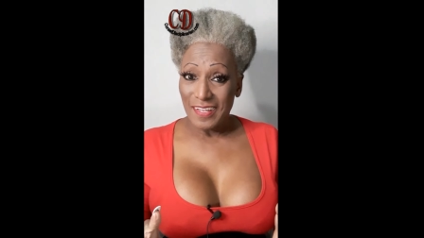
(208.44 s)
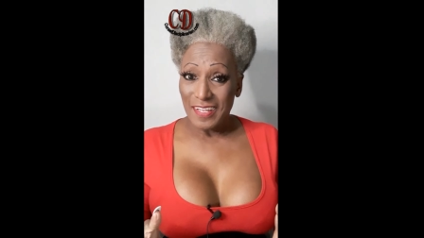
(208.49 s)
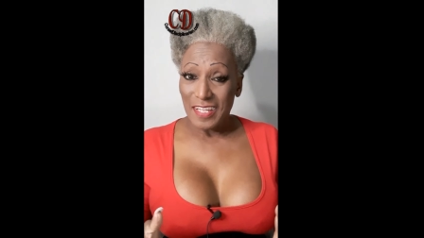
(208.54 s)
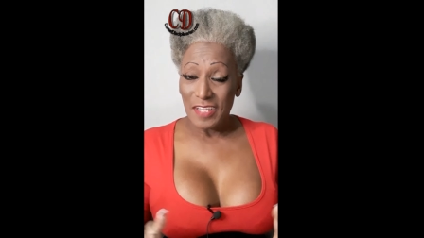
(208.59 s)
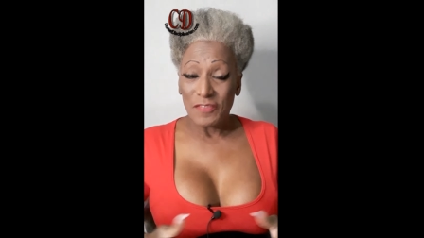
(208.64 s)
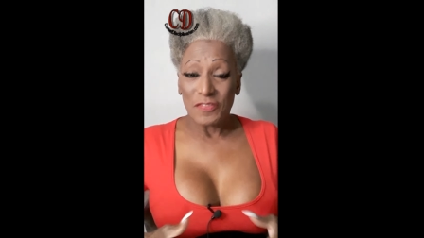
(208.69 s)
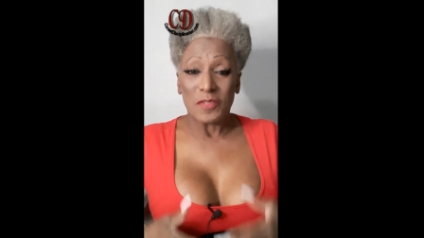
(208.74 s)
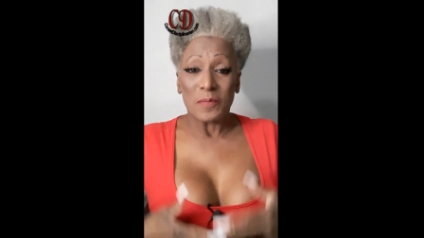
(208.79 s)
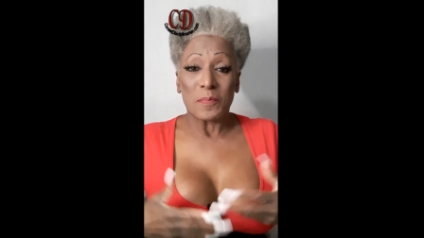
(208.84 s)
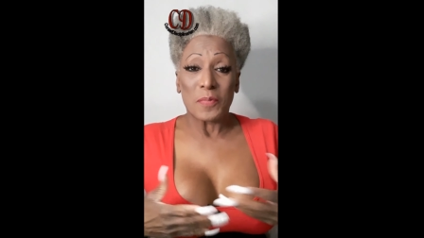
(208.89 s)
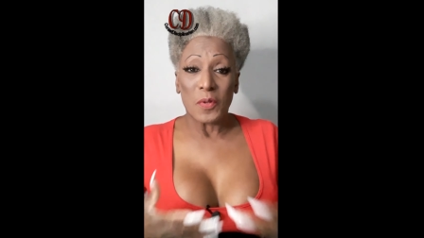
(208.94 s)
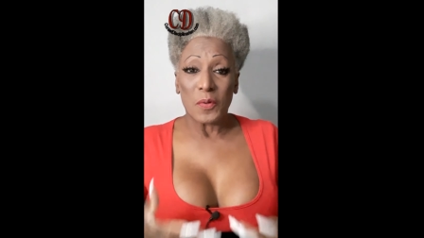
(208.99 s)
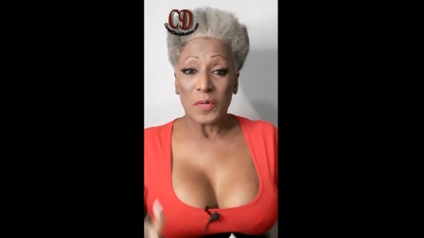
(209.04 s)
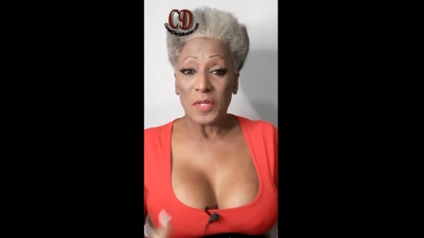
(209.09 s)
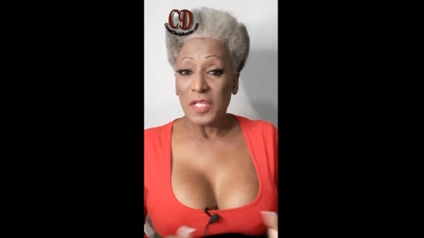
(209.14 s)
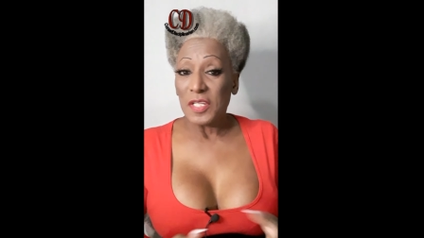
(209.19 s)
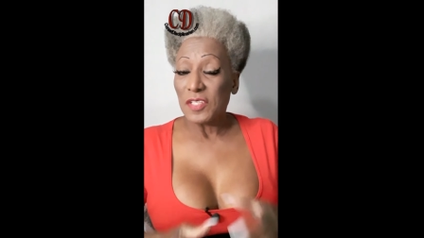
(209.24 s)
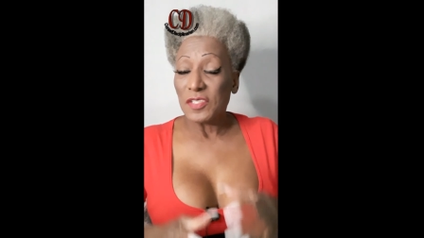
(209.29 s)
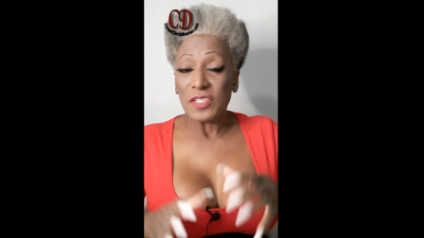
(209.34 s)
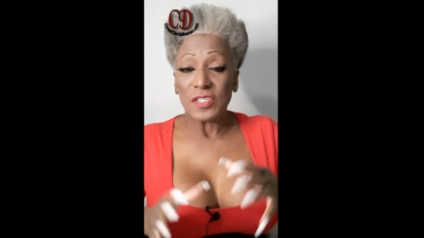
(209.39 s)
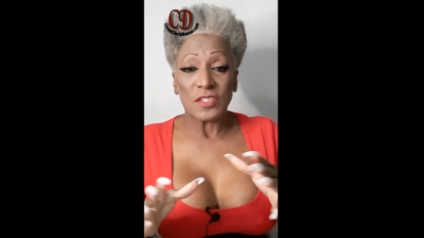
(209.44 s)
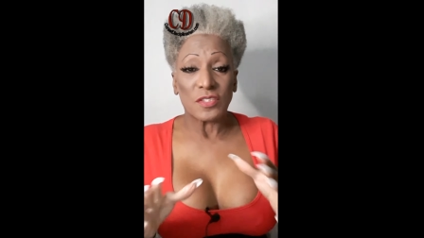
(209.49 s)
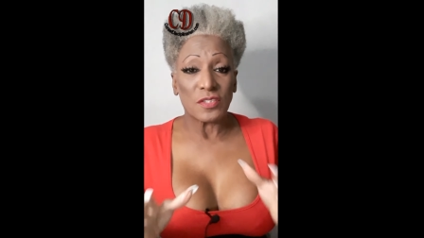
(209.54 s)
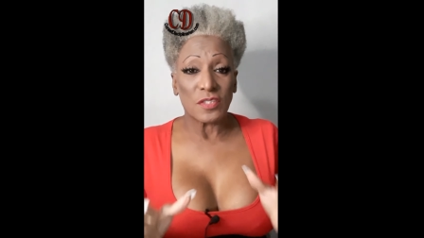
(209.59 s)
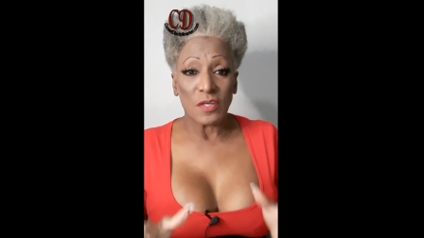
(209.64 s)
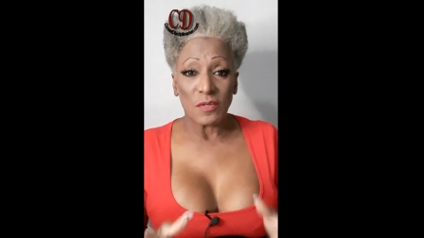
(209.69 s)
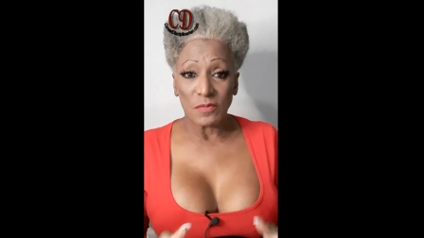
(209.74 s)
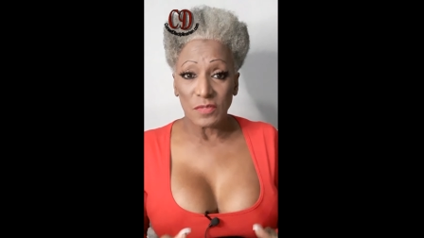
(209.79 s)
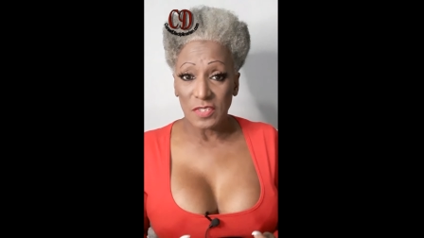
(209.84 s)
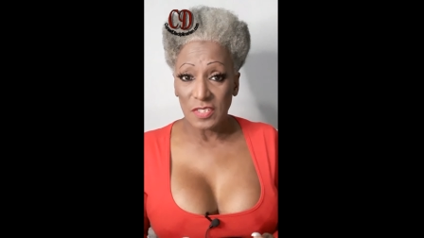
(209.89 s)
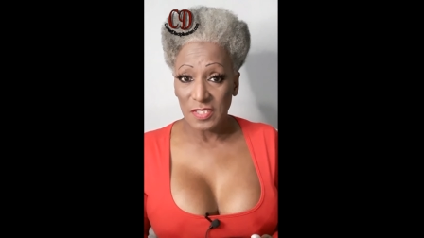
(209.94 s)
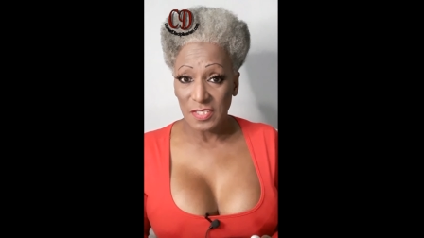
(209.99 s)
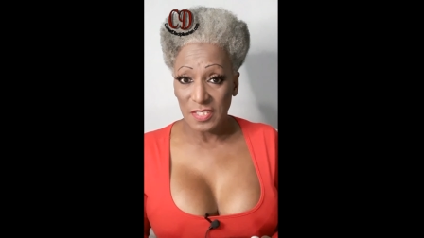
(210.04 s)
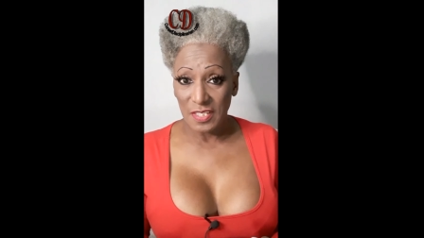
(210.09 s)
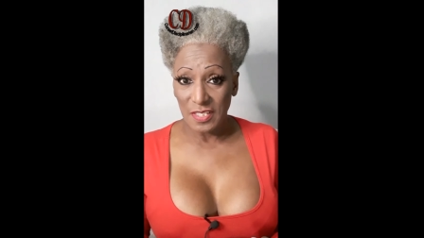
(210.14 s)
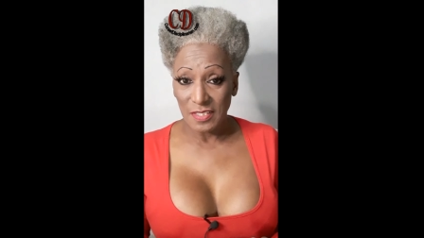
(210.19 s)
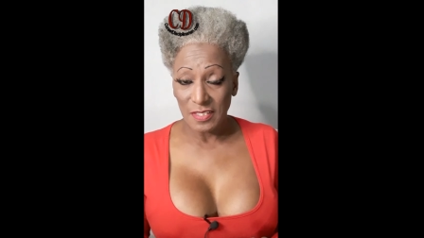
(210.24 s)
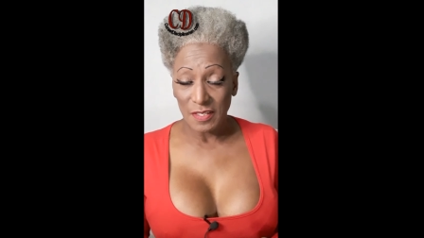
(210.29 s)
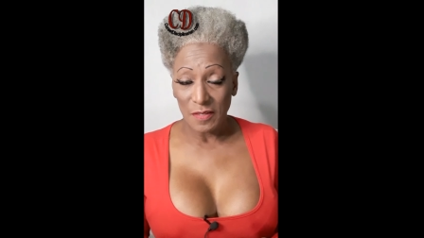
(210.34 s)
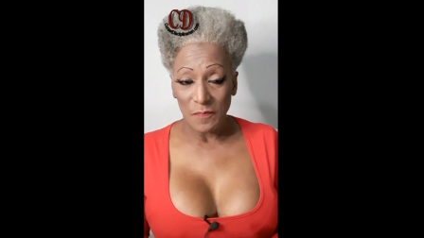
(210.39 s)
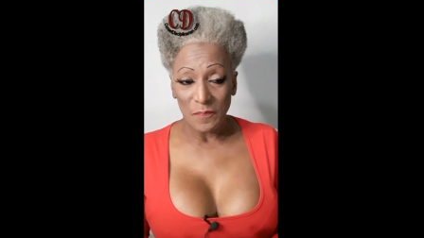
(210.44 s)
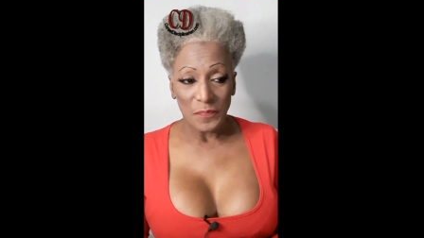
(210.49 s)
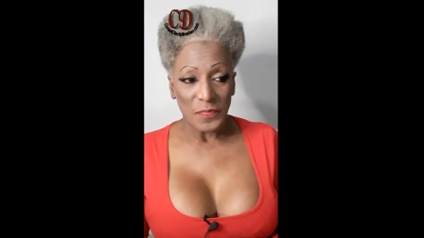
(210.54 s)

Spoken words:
If the bloating is there, don't sit.